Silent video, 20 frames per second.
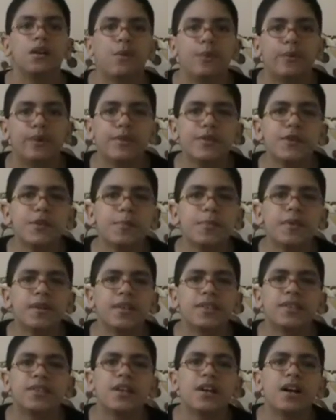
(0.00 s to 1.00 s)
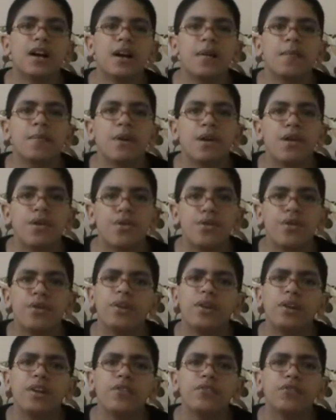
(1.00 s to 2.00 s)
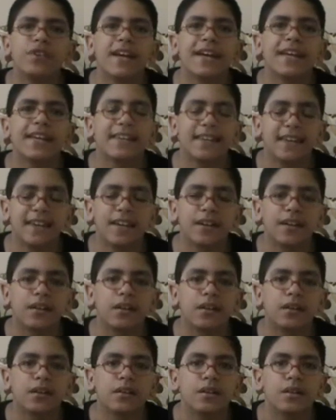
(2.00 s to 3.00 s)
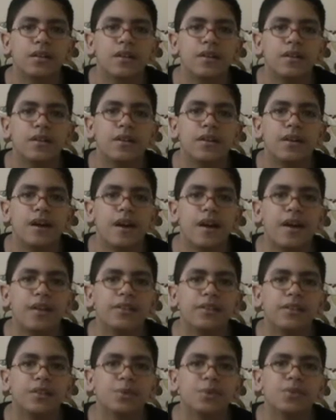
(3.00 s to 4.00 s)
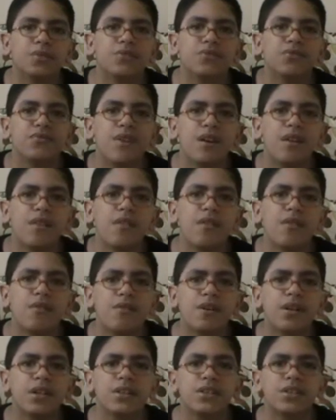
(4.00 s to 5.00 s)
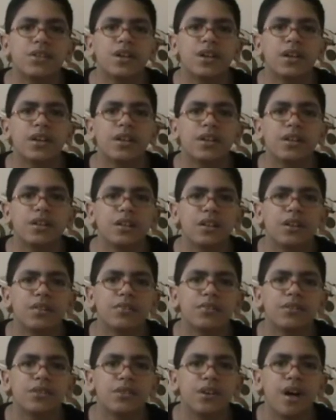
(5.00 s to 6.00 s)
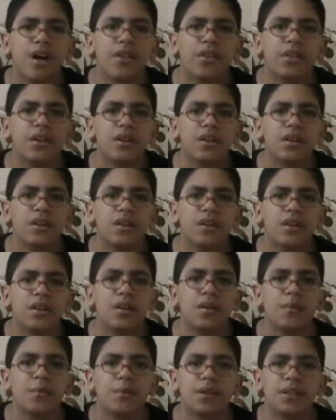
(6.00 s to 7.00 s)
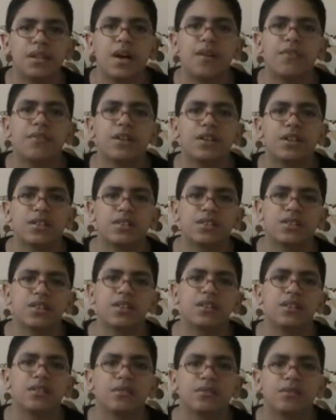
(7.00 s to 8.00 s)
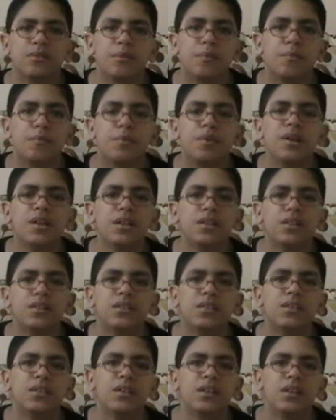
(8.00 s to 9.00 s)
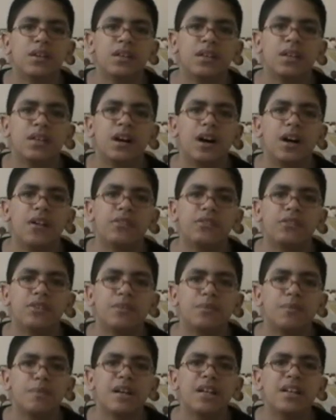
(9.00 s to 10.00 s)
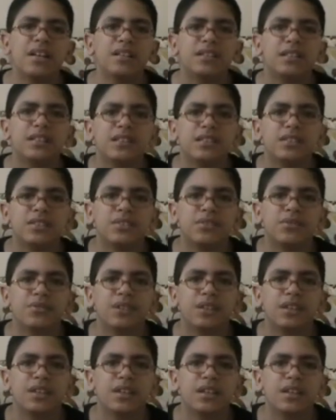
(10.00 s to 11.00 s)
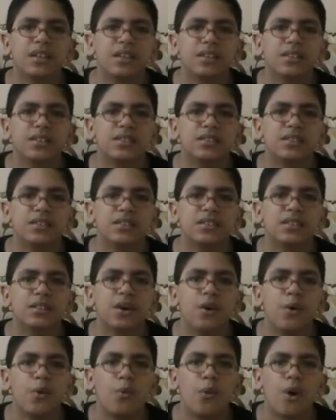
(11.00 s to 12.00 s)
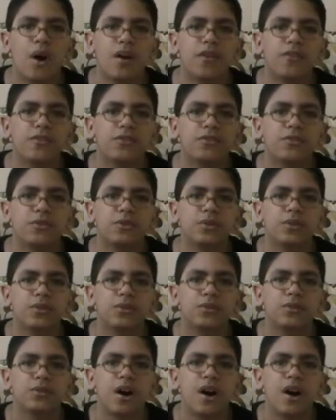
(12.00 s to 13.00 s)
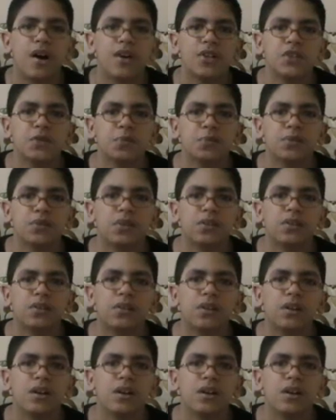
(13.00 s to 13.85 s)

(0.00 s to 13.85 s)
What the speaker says: Once upon a time there lived a king, and he was very rich and he loved nothing but having a son. But after many days of taking his wife to the hospital,